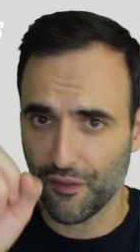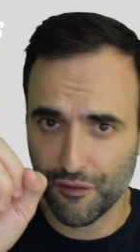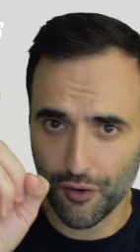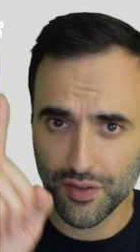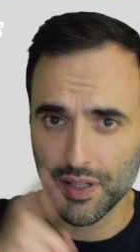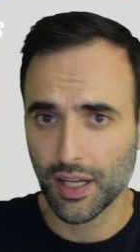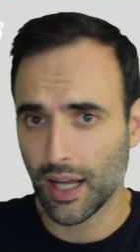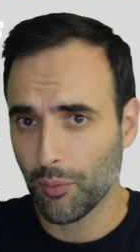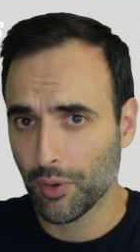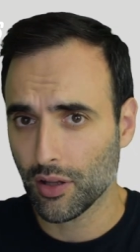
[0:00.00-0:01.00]
The first thing
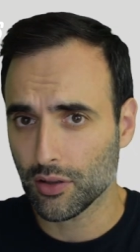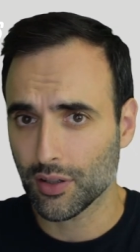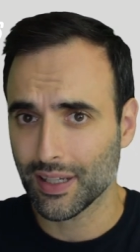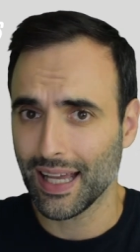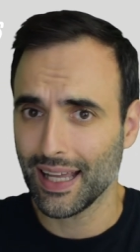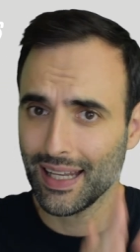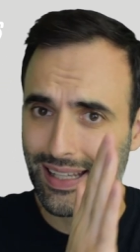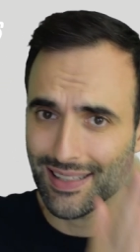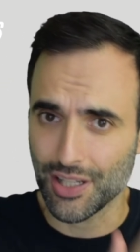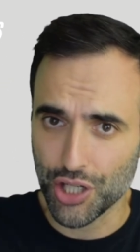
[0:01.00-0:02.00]
I want to look at
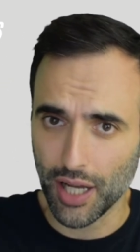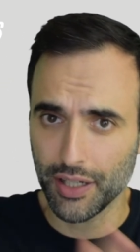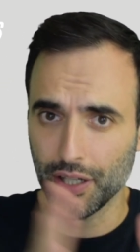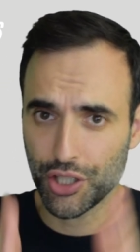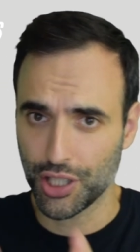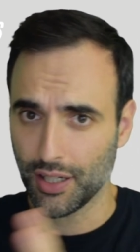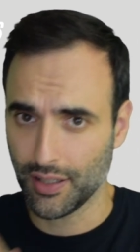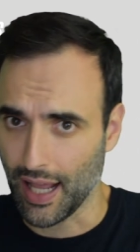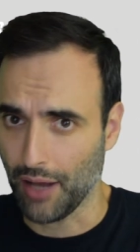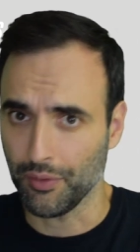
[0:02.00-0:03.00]
is the China
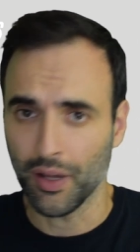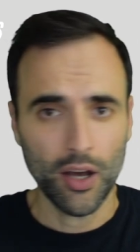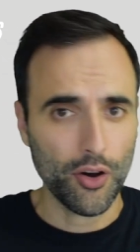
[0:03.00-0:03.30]
shutdown.